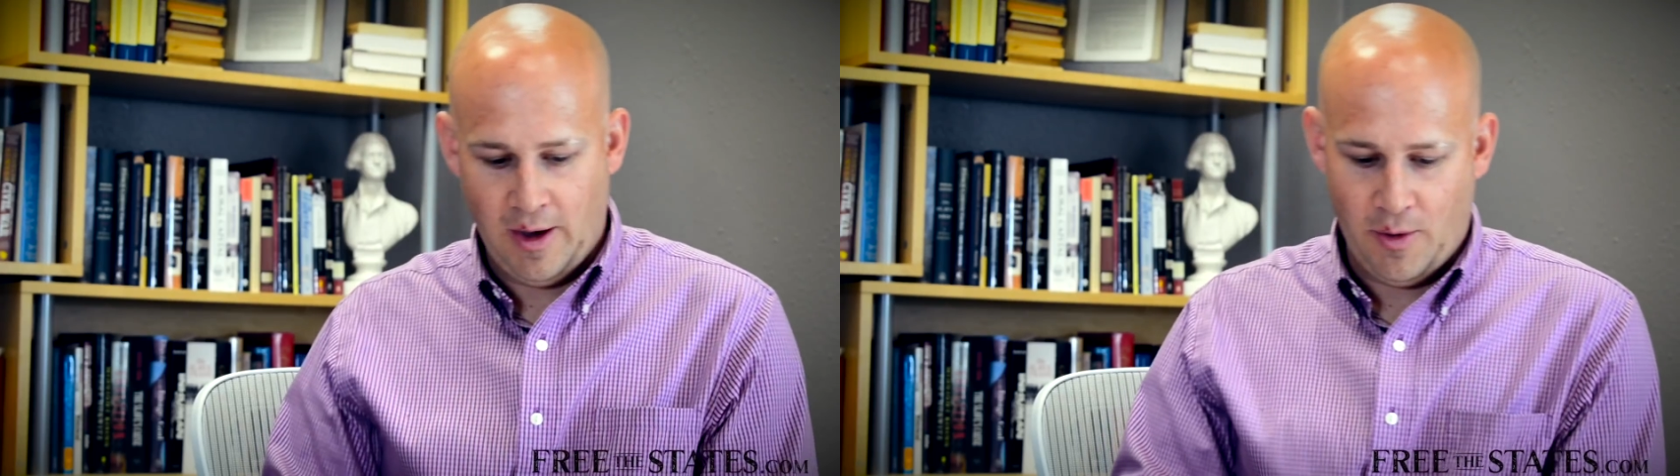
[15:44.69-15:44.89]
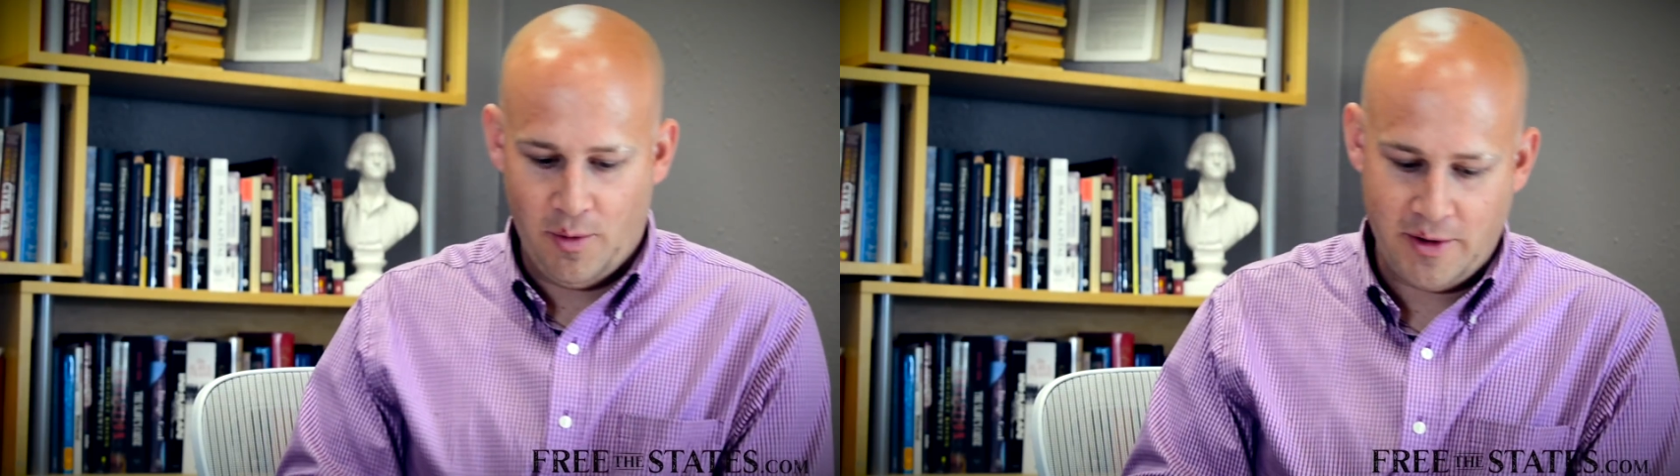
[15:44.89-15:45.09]

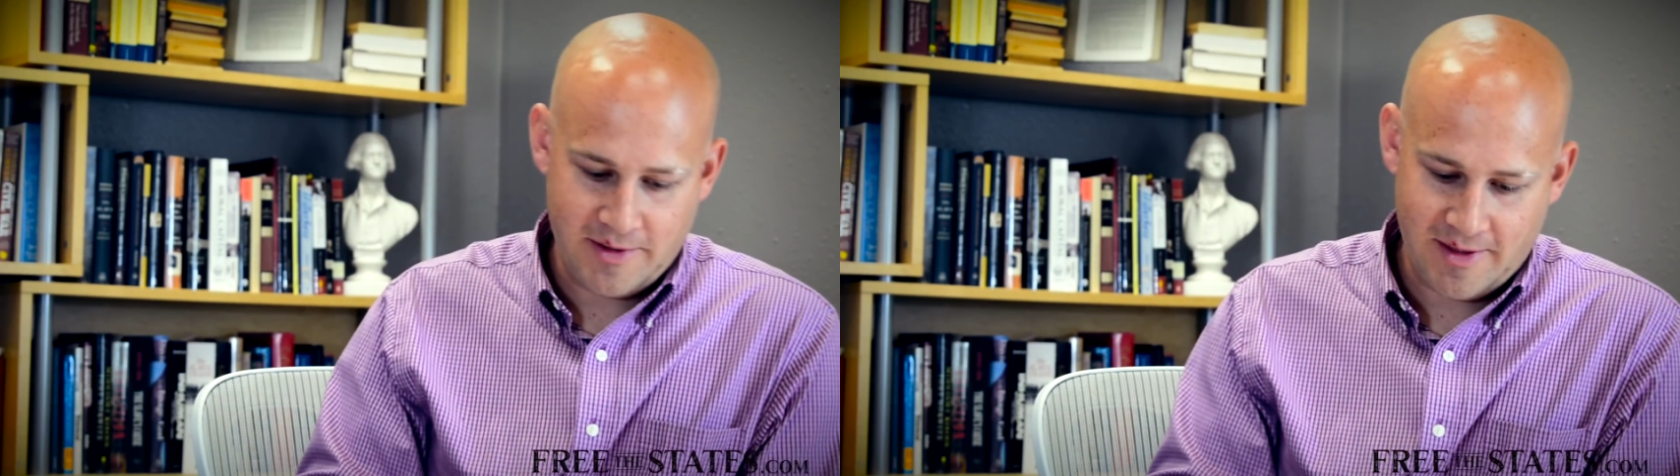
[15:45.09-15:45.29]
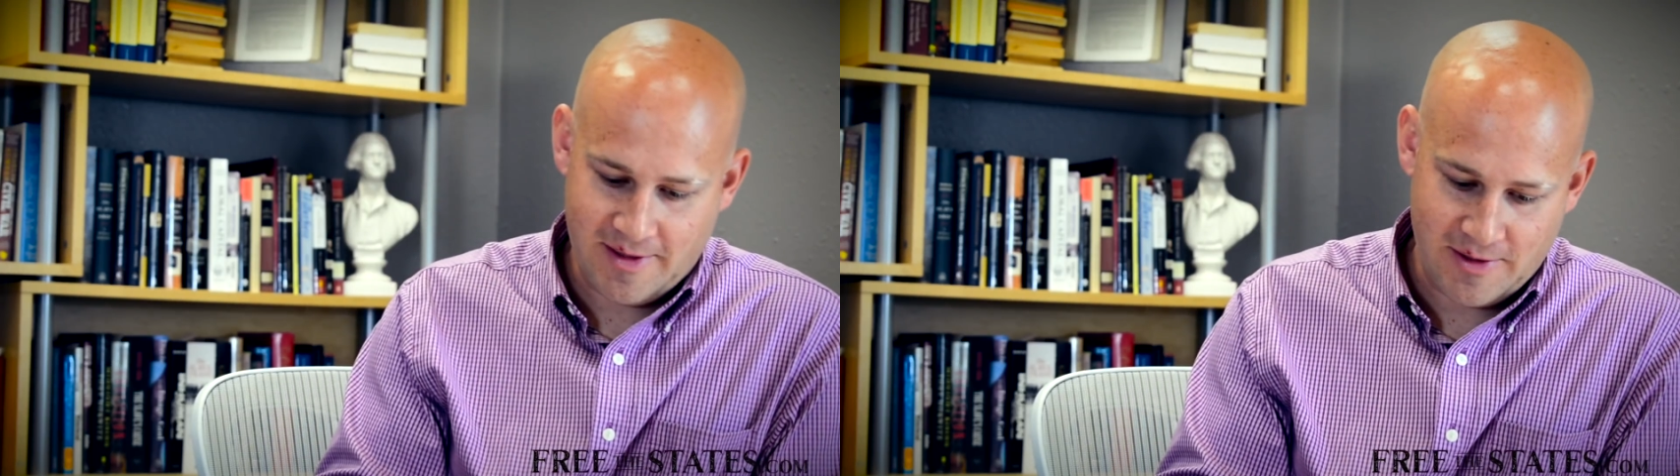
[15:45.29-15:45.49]
Well,
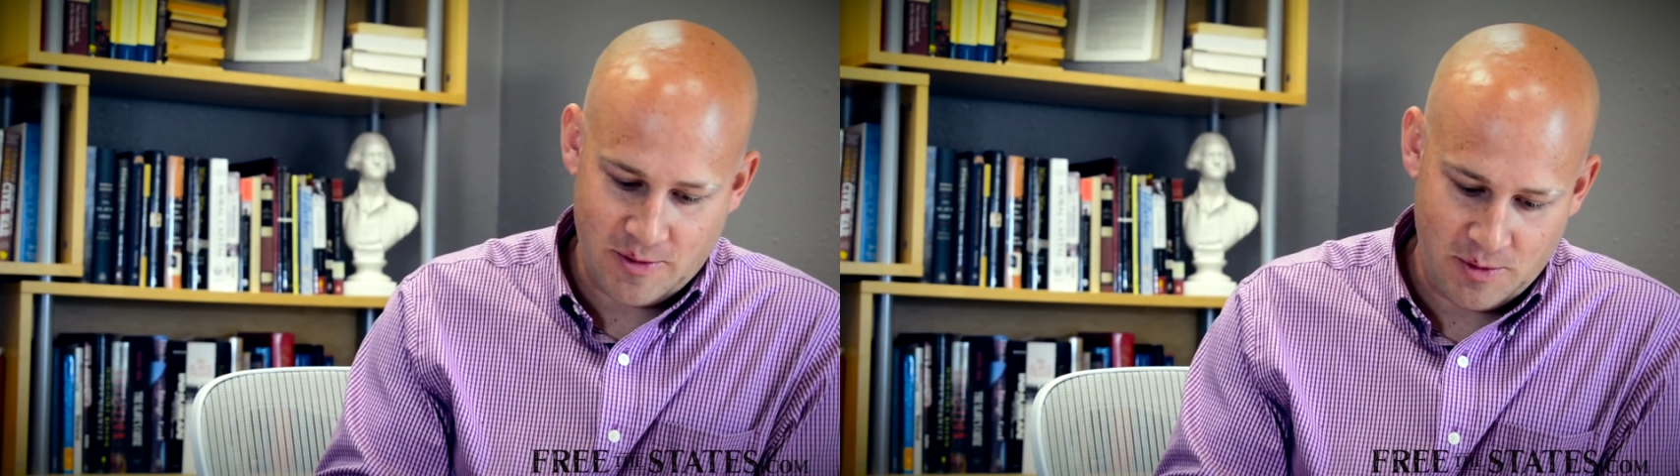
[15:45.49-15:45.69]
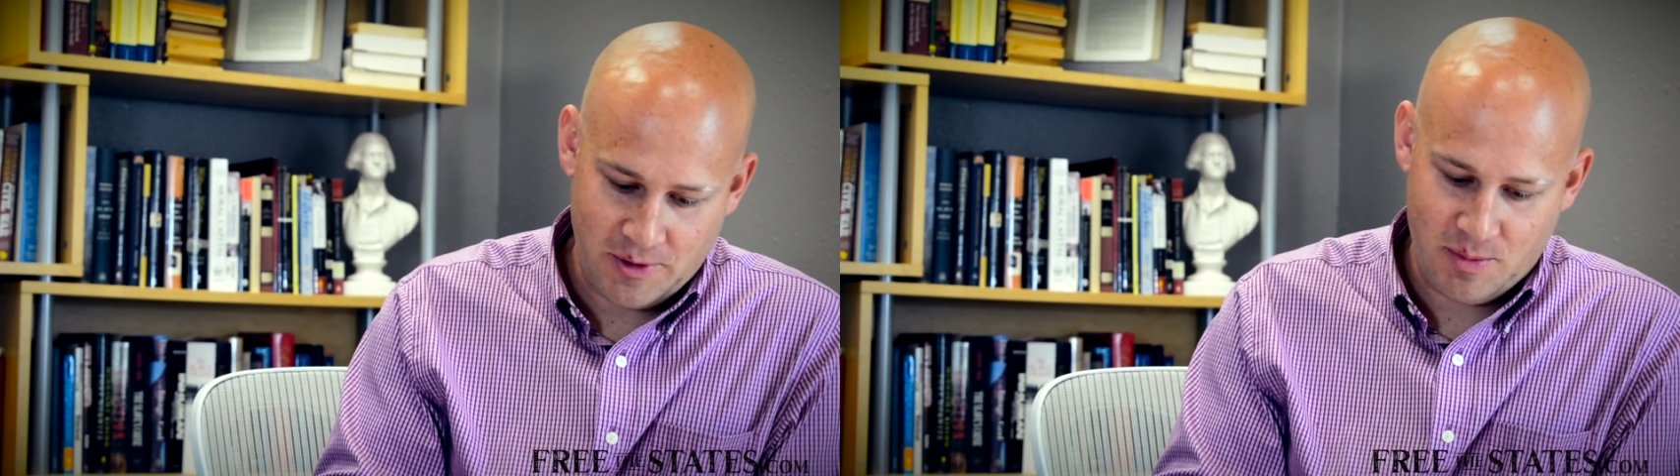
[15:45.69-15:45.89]
because this
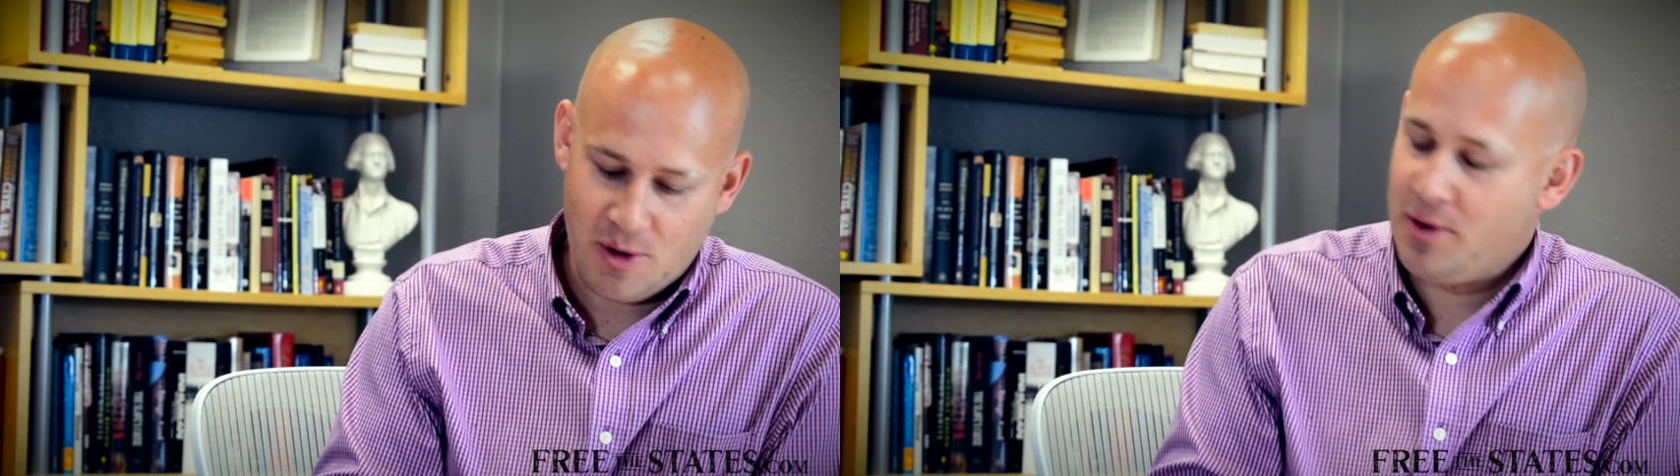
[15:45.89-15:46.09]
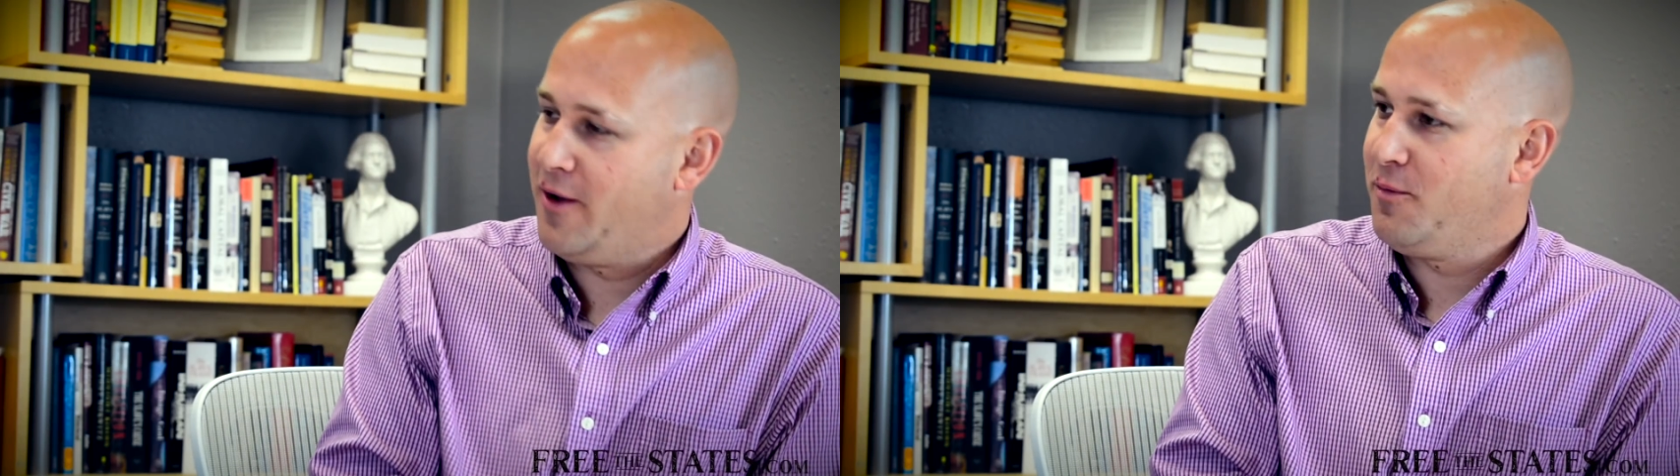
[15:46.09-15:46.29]
isn't really a
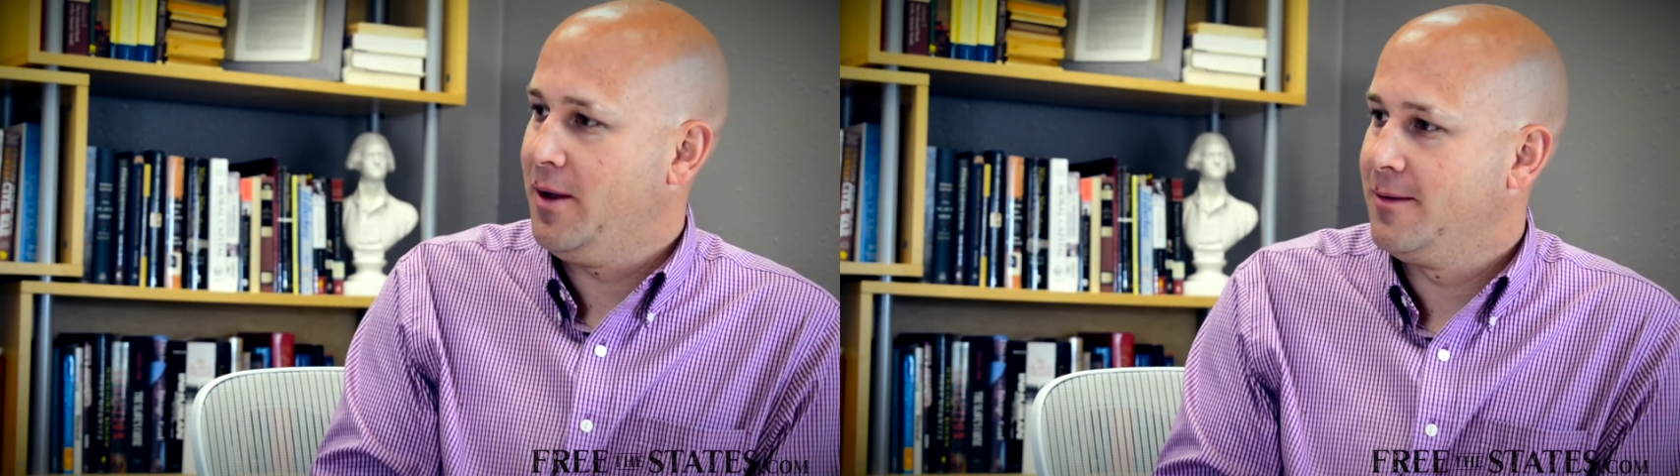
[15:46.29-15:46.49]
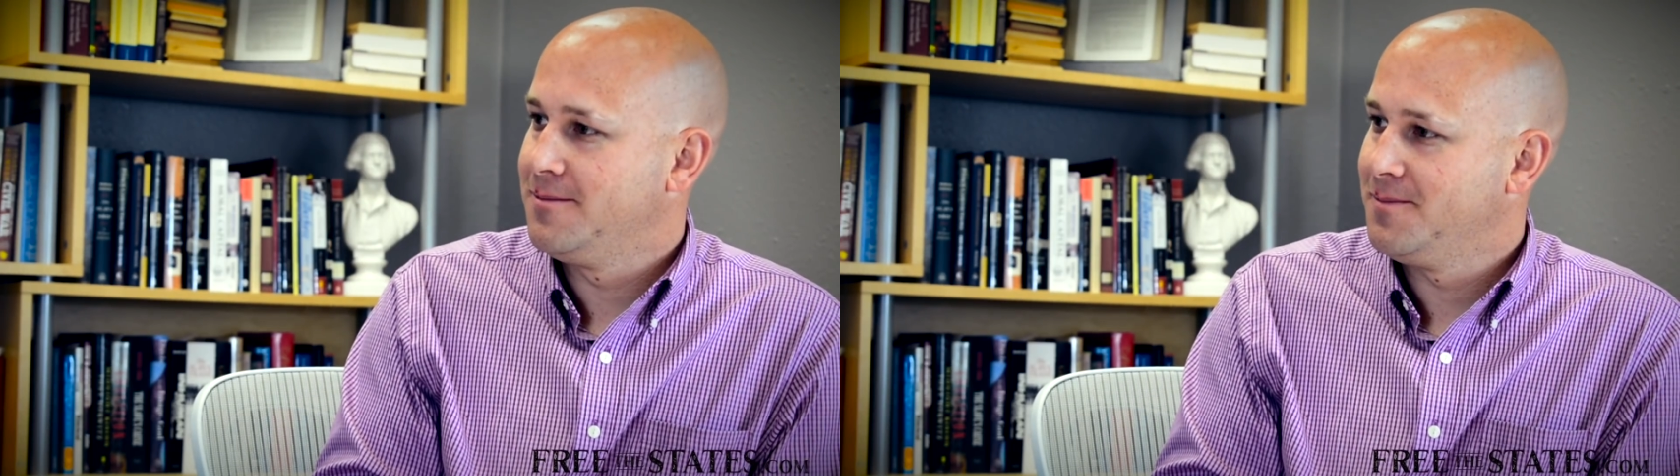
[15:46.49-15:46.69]
pro-life bill.